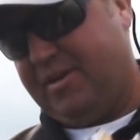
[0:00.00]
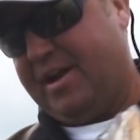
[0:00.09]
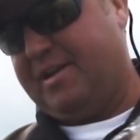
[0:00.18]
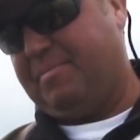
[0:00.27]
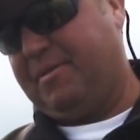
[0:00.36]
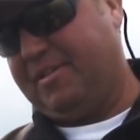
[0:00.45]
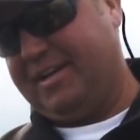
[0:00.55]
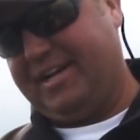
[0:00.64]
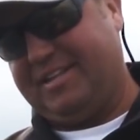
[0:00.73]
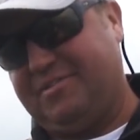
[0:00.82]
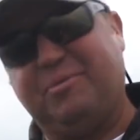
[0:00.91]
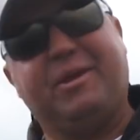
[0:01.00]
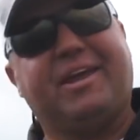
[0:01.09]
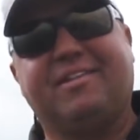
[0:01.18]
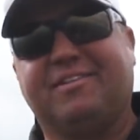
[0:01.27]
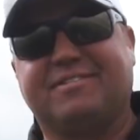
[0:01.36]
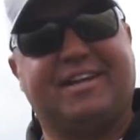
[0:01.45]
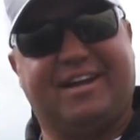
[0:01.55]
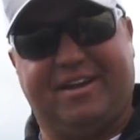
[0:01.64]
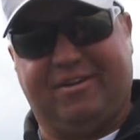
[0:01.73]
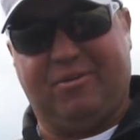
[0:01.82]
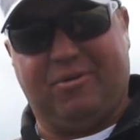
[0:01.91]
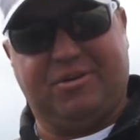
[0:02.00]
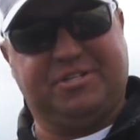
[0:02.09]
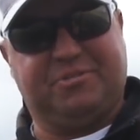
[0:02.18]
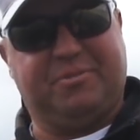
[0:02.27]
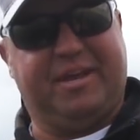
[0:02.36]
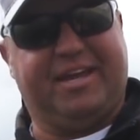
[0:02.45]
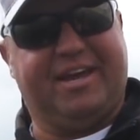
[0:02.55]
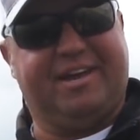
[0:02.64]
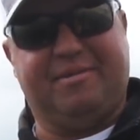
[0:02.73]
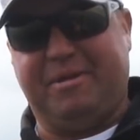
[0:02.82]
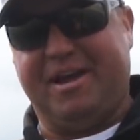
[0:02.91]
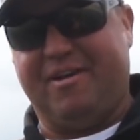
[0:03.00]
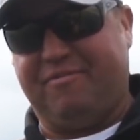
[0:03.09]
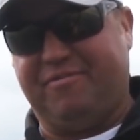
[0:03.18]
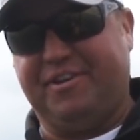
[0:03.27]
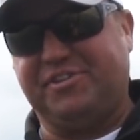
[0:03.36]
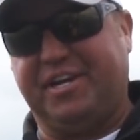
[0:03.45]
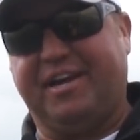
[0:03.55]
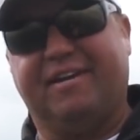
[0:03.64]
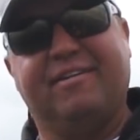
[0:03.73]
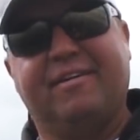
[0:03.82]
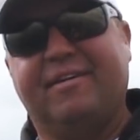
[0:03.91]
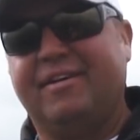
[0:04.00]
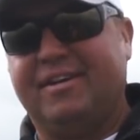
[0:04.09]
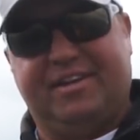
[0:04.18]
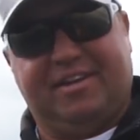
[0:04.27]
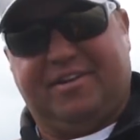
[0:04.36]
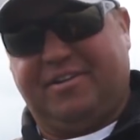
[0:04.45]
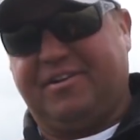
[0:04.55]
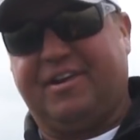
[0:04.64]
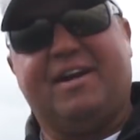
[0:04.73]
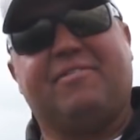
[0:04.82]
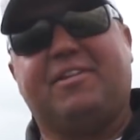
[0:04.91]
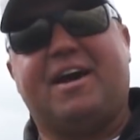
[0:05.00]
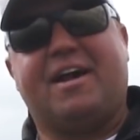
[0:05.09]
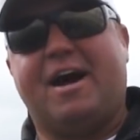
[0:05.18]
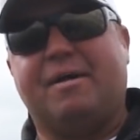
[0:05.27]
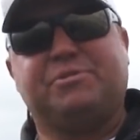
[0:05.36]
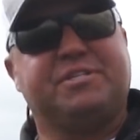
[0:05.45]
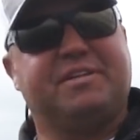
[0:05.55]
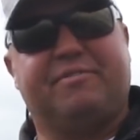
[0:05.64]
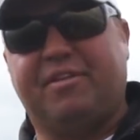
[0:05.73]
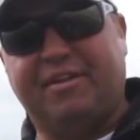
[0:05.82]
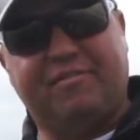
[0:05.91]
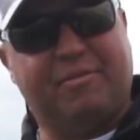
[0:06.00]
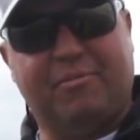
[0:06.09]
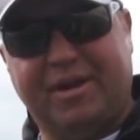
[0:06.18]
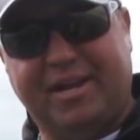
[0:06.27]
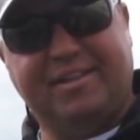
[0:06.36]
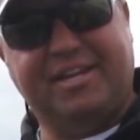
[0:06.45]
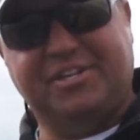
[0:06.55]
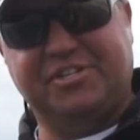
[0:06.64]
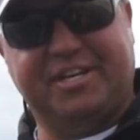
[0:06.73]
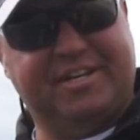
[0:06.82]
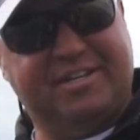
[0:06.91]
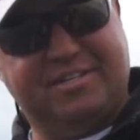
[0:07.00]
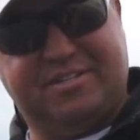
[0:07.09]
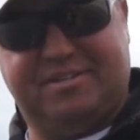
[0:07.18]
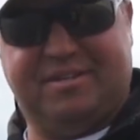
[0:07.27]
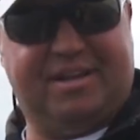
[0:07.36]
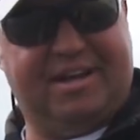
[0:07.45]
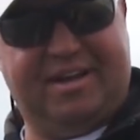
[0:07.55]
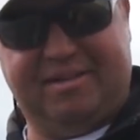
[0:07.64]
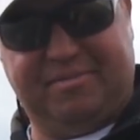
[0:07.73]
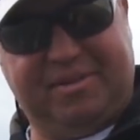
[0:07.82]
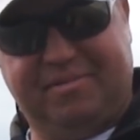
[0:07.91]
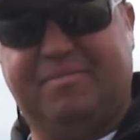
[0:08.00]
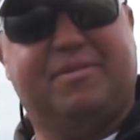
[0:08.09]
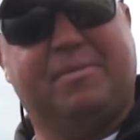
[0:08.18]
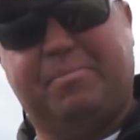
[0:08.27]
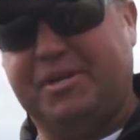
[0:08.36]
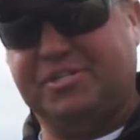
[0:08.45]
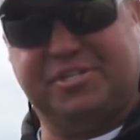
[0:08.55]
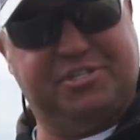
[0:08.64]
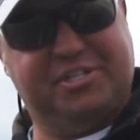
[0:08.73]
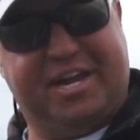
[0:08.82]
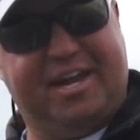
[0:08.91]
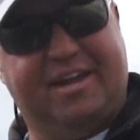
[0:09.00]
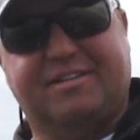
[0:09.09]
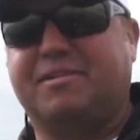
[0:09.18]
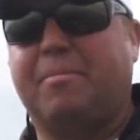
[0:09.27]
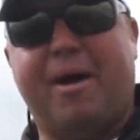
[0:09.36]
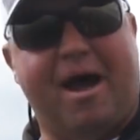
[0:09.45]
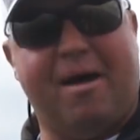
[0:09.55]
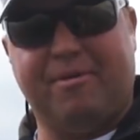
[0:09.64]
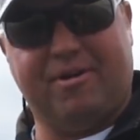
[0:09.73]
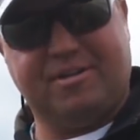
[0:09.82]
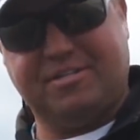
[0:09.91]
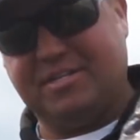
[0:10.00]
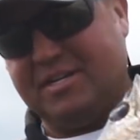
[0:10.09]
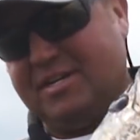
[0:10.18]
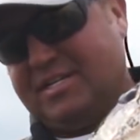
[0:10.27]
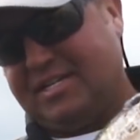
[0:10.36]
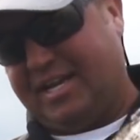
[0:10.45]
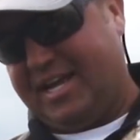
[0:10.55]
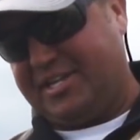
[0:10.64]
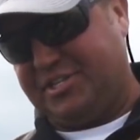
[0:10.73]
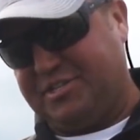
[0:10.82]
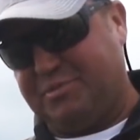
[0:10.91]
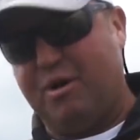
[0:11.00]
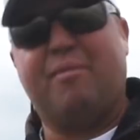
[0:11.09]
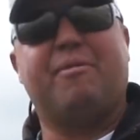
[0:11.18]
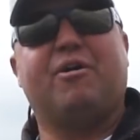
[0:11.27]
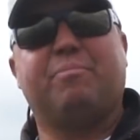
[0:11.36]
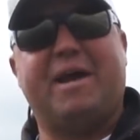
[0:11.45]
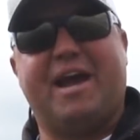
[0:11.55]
if you're heading up to the lake this weekend, looks like a gorgeous weekend to be out fishing. You're going to have a lot of options, everything from rigging leeches to pitching jigs to bobbers to catching smallmouth